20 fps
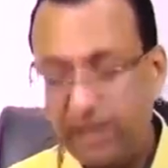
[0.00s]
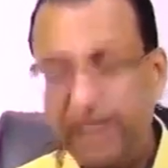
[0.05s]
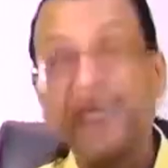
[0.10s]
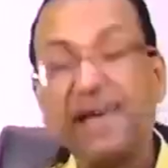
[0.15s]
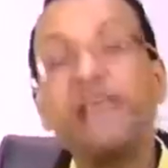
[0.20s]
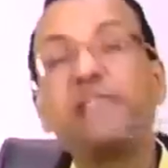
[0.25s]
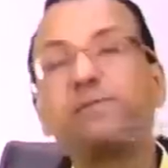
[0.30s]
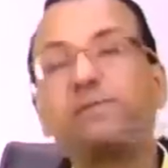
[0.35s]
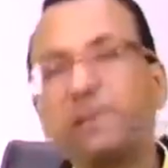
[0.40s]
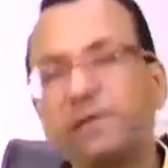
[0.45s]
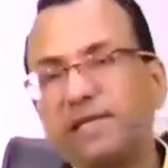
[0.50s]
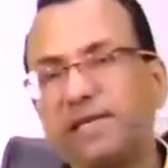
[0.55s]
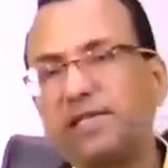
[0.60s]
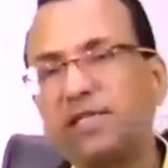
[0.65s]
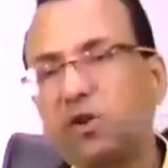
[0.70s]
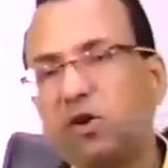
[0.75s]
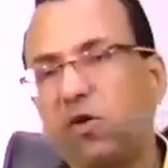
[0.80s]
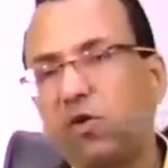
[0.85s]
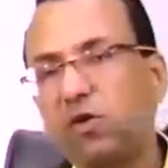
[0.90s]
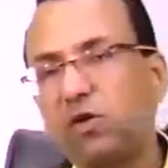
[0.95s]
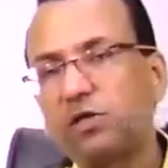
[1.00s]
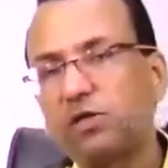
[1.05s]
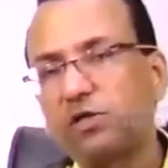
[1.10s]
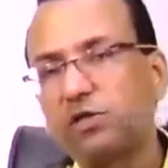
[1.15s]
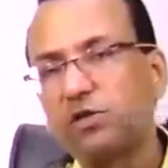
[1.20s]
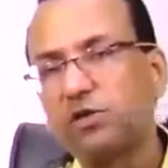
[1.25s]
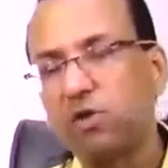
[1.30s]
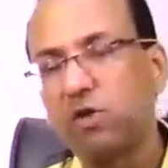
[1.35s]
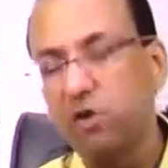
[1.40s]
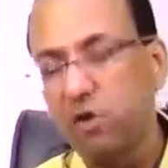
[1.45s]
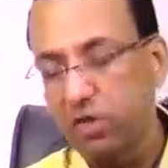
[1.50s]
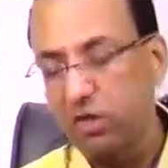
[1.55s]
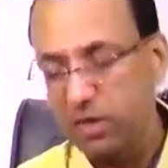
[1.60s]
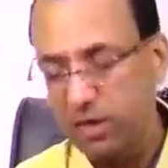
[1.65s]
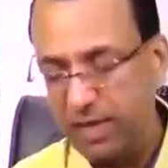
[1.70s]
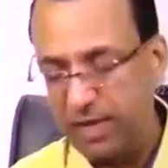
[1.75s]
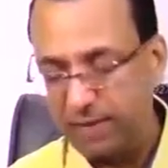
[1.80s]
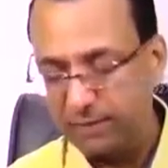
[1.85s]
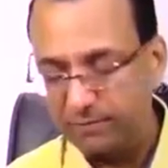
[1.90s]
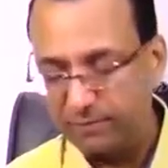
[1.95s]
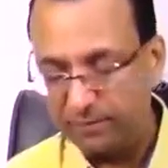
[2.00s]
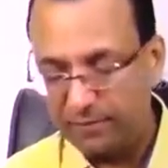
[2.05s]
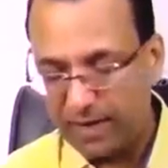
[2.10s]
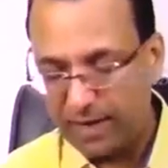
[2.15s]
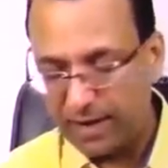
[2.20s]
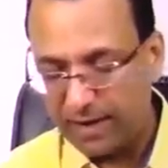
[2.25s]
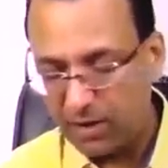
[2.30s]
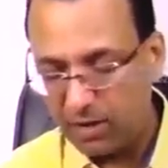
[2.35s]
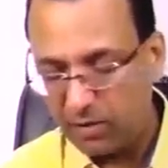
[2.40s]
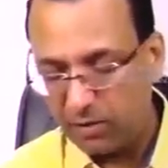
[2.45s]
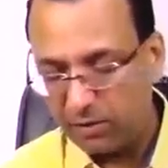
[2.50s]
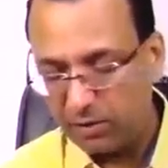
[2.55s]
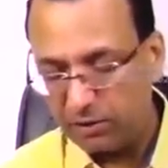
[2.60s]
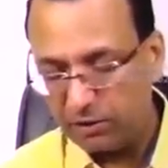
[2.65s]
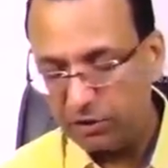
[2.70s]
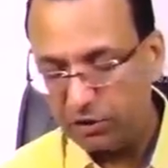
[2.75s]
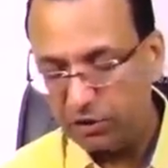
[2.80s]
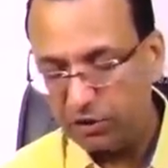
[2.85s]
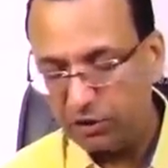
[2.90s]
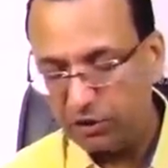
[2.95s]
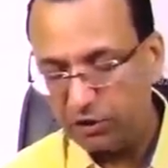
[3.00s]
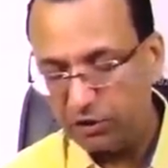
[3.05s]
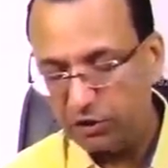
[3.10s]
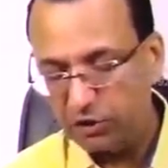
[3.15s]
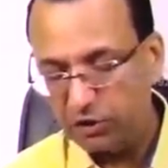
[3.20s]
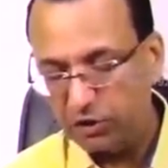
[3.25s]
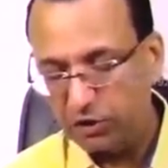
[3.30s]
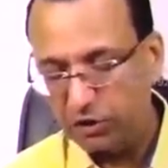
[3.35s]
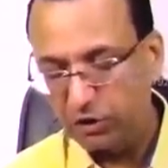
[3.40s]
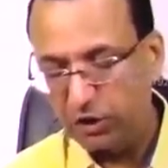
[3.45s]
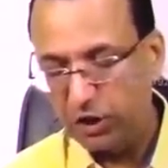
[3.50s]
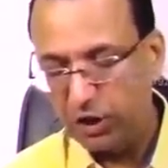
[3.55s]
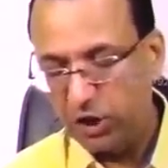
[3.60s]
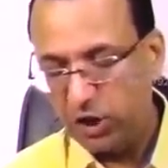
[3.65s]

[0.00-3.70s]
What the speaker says: Is present also on the adenoids.